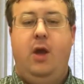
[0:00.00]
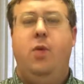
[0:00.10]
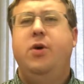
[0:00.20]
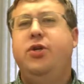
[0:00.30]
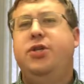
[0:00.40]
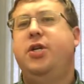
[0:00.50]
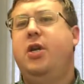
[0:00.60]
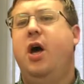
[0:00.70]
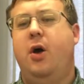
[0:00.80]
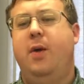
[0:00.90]
What you should
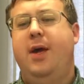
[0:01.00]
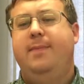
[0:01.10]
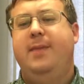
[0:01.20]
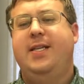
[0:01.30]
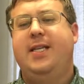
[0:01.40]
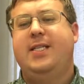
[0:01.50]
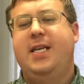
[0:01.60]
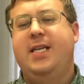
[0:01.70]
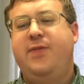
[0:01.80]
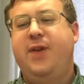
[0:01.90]
know is that the
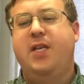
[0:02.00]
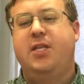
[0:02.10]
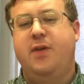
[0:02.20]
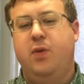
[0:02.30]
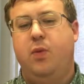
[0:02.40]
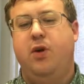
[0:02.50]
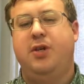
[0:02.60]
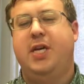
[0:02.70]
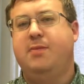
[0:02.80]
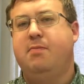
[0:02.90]
significance of the
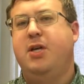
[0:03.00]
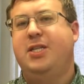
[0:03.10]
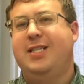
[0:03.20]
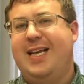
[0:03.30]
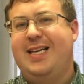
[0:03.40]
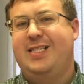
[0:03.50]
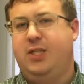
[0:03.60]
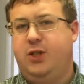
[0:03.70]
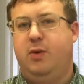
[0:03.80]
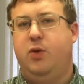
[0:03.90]
words has much less to
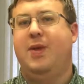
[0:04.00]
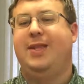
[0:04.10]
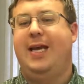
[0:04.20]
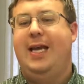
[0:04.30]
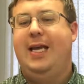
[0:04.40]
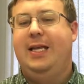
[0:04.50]
do with what they